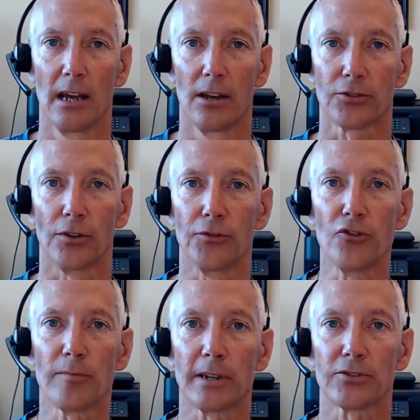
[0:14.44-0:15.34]
So if
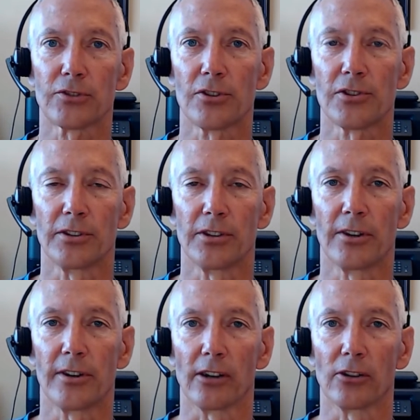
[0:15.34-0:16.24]
you've been searching the
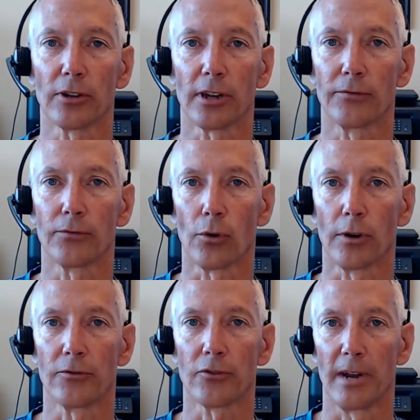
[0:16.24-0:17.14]
internet looking
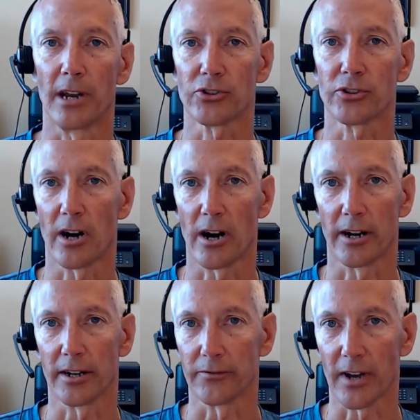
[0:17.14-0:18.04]
for information
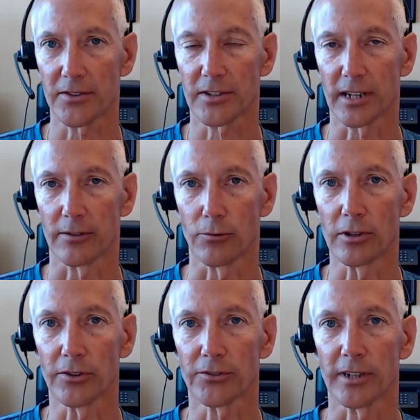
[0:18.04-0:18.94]
on investing in
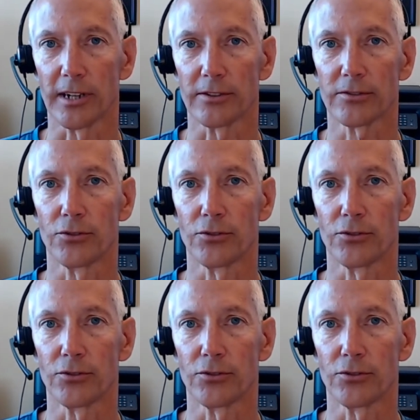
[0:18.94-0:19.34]
real estate